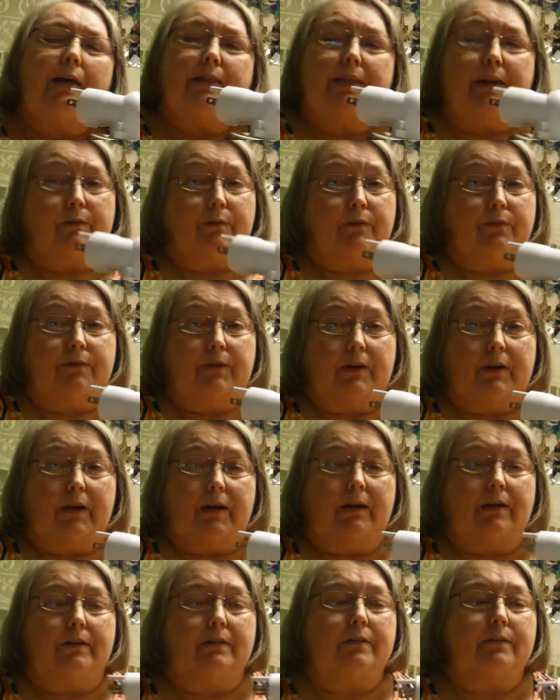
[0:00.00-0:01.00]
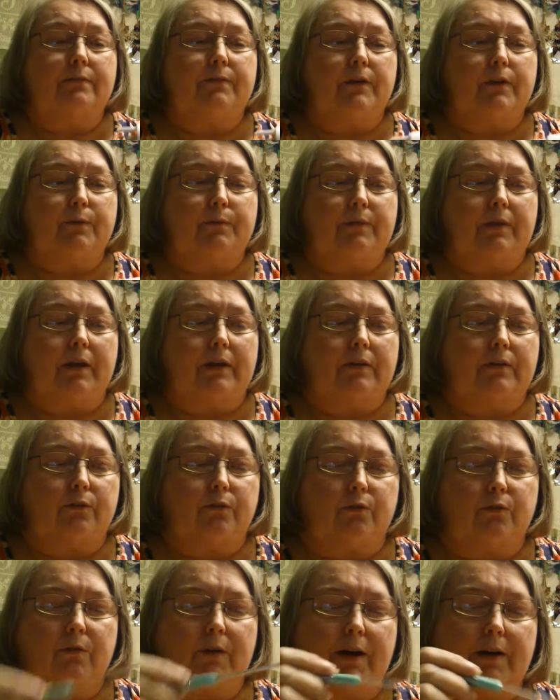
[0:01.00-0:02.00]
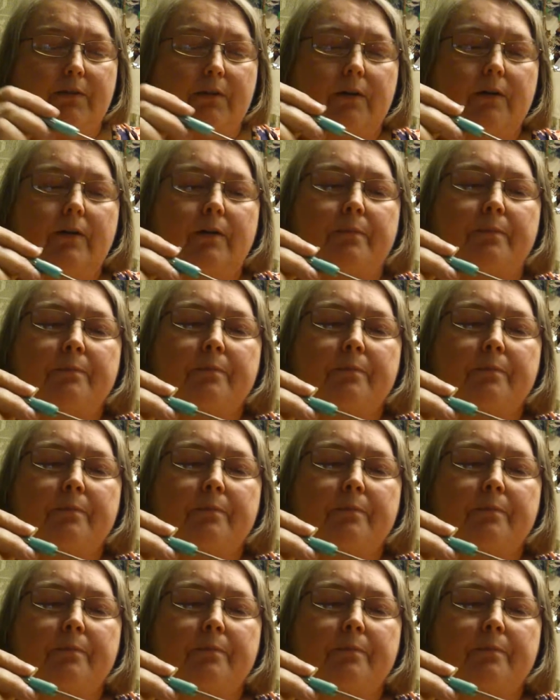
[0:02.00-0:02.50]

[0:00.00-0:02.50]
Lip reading: that would fit it. It is a Phillips head screwdriver,